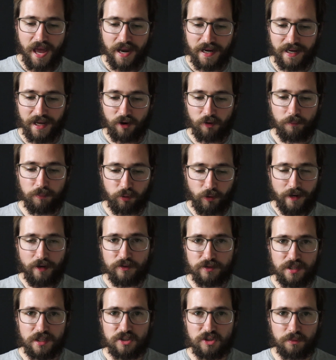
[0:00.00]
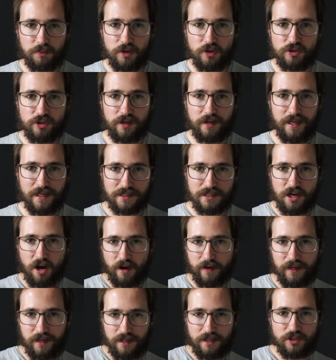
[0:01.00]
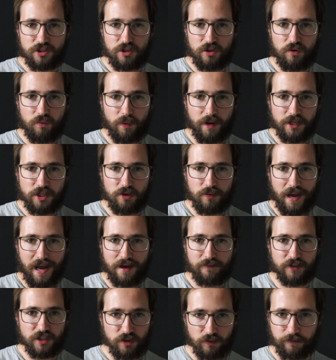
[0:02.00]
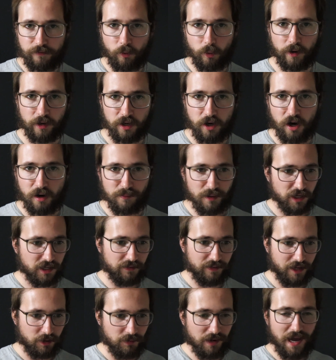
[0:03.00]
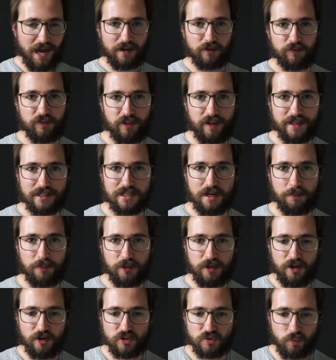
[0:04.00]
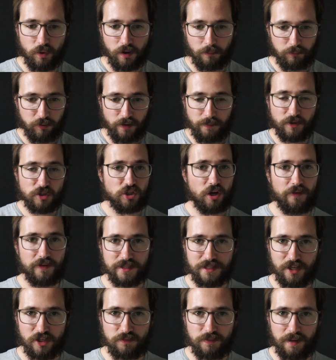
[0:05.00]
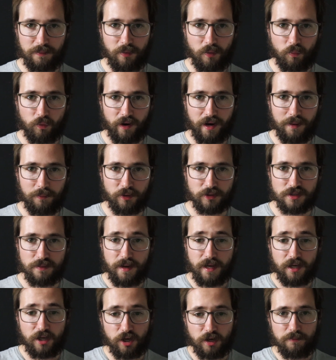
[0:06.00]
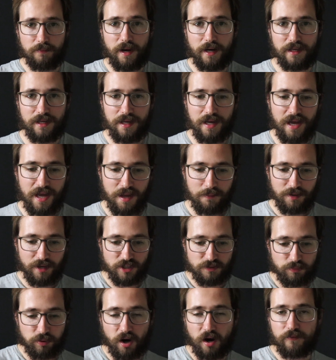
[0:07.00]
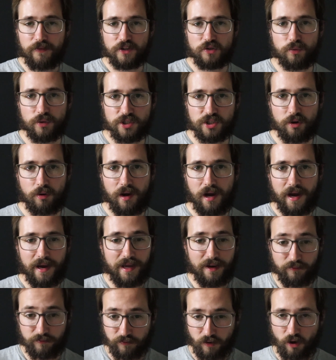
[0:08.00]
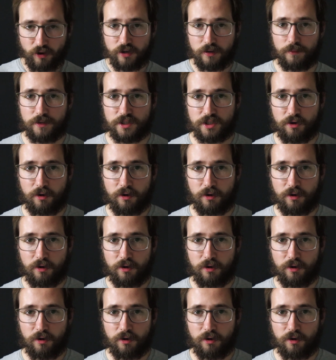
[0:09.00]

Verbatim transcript: Now, Pareto's distribution is not an issue when you have a euphoric car market like we had over the last couple of years, where pretty much all the salespeople were able to make good money because profits were so high and volume was